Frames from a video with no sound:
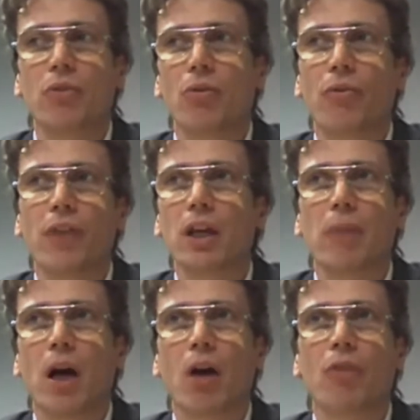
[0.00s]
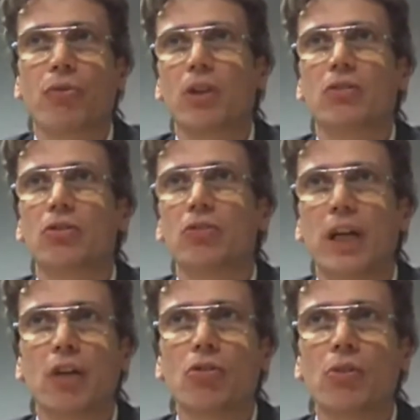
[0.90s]
And if you think about, for
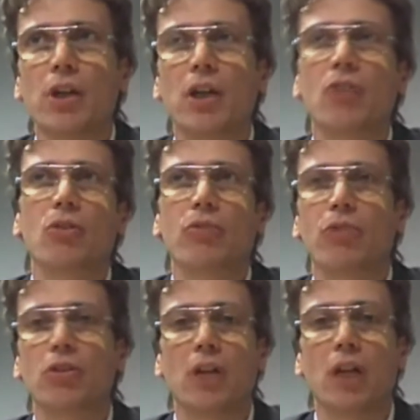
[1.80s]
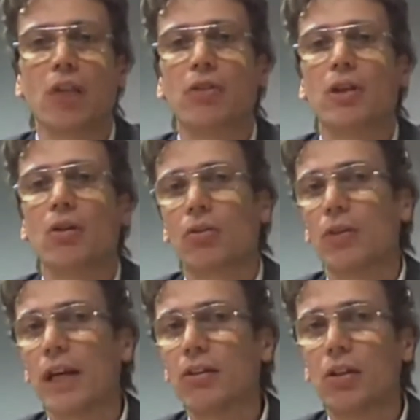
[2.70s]
instance, second screens or
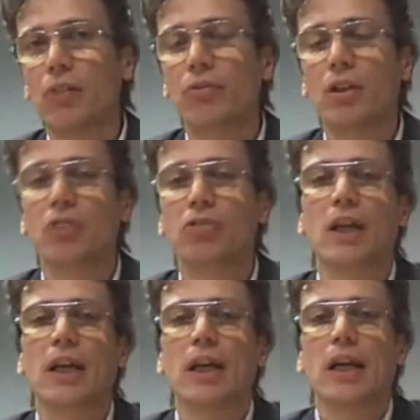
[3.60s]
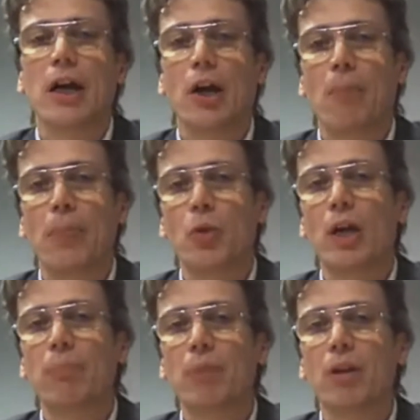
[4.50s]
functionality on connected TVs,
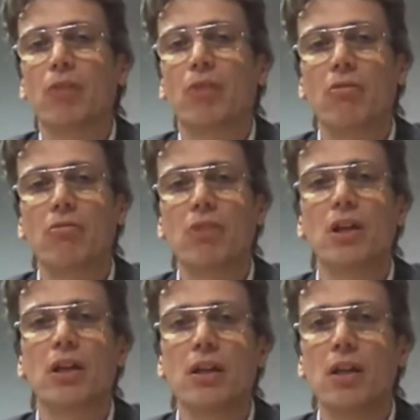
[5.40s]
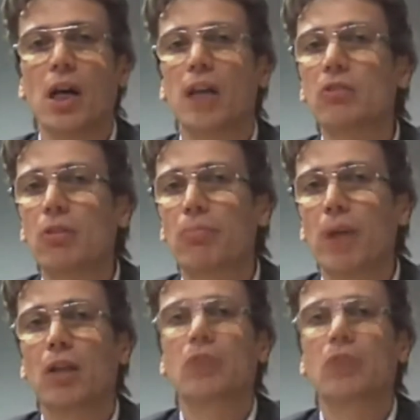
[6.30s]
um, you can build a really nice,